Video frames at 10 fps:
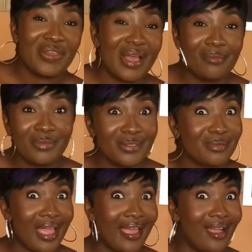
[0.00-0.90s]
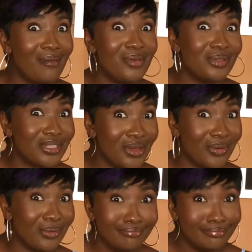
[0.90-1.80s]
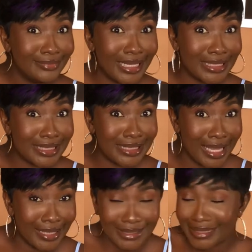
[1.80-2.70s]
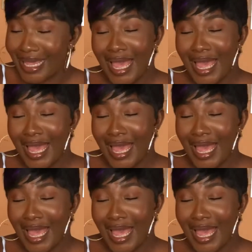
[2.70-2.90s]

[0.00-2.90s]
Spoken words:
You abuse me, I abuse you. That's it.